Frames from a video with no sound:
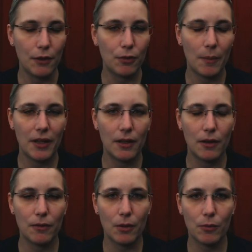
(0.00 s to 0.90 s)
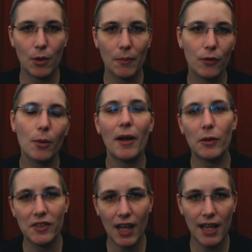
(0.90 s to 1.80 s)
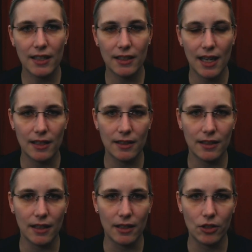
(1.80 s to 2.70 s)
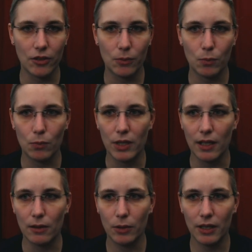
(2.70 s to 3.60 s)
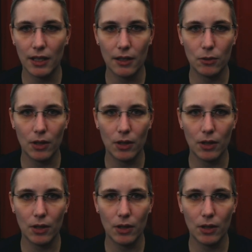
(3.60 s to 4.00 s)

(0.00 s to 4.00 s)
uh from the from from, from outside and uh, just yeah looking at,